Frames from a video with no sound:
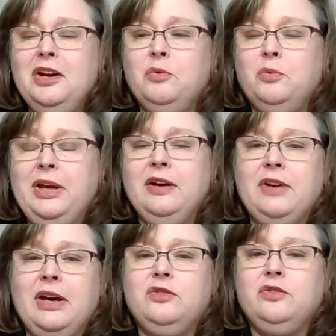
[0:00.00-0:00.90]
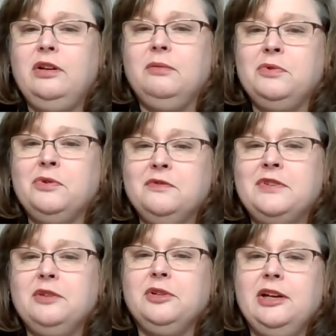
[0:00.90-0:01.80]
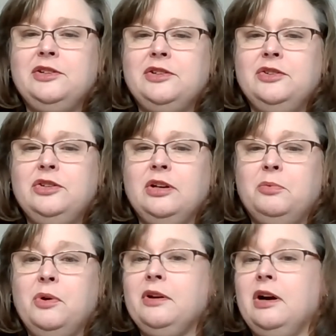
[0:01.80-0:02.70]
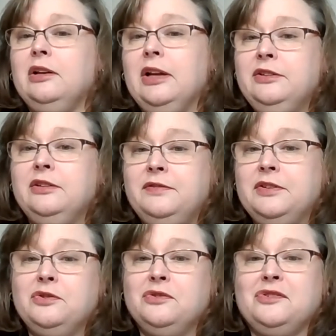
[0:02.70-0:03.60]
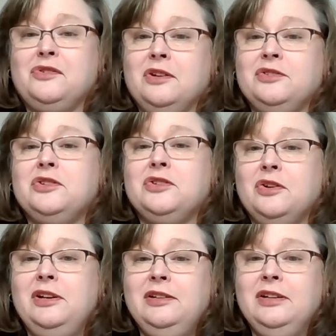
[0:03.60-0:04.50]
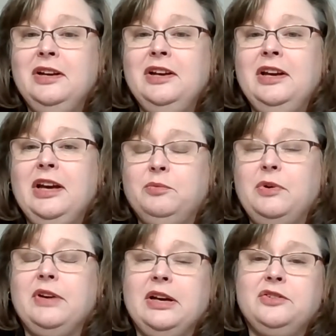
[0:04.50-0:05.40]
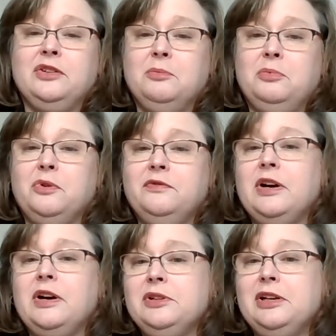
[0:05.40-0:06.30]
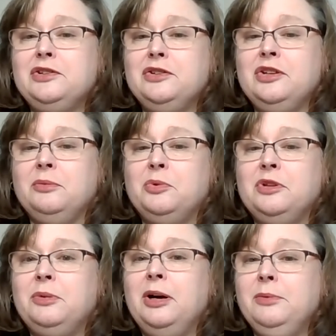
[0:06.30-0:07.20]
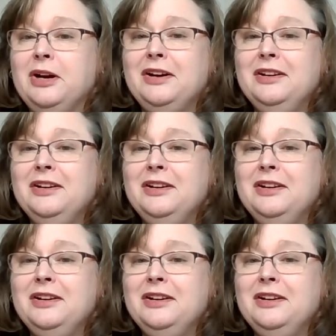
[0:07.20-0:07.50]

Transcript: We have actually improved our relationship with our elected officials across the street, and we've actually improved our relationship with the public.